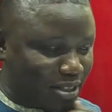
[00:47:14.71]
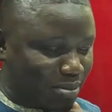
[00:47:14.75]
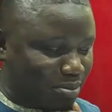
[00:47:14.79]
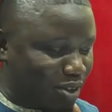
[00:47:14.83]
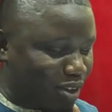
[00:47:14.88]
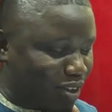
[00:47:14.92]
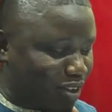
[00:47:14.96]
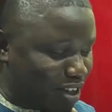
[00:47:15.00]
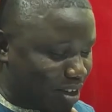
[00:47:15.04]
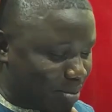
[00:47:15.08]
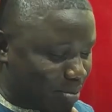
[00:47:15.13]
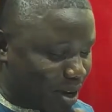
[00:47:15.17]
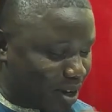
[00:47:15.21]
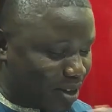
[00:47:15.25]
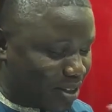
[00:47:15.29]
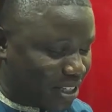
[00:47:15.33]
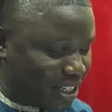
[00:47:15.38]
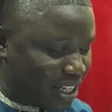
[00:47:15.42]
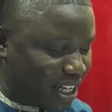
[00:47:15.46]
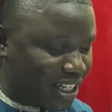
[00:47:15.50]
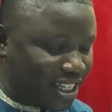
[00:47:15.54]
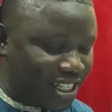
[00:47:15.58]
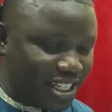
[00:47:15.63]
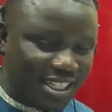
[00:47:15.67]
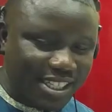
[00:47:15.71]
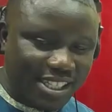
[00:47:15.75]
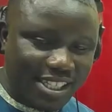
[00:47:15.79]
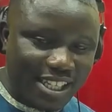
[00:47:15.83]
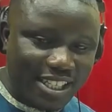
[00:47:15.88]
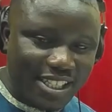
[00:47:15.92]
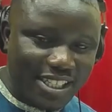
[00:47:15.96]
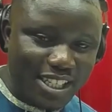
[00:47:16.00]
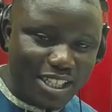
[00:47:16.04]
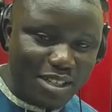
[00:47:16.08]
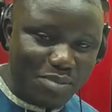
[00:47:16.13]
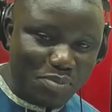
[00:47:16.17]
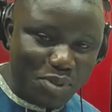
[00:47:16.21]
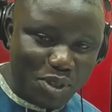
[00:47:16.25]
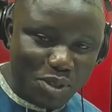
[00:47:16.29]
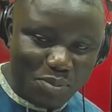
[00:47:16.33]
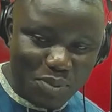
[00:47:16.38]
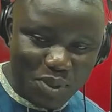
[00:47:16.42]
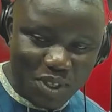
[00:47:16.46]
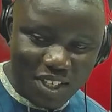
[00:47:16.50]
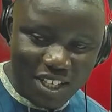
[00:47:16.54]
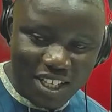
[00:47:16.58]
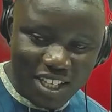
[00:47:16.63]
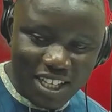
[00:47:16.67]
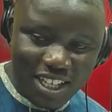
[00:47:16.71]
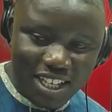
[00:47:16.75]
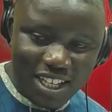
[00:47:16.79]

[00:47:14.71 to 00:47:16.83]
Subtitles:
I'm talking about the NDC and the NPP.